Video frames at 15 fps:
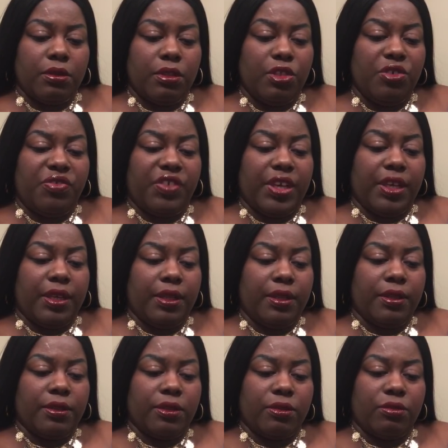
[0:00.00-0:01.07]
loofah,
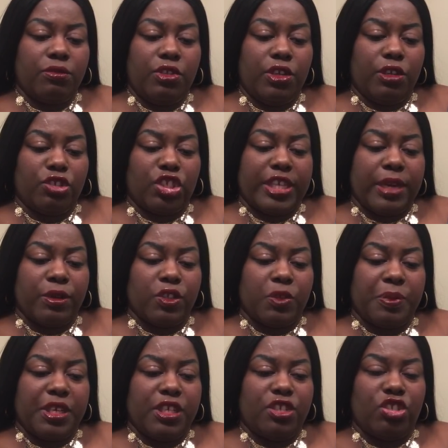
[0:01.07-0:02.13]
you know, shower
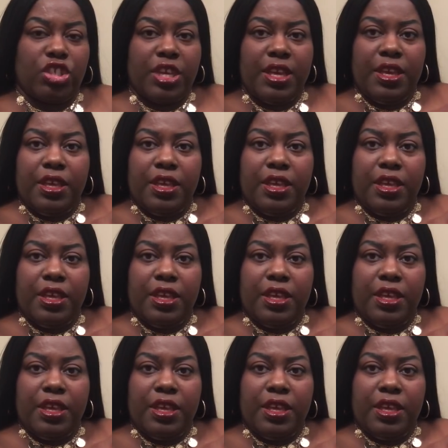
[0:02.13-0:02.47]
sponge.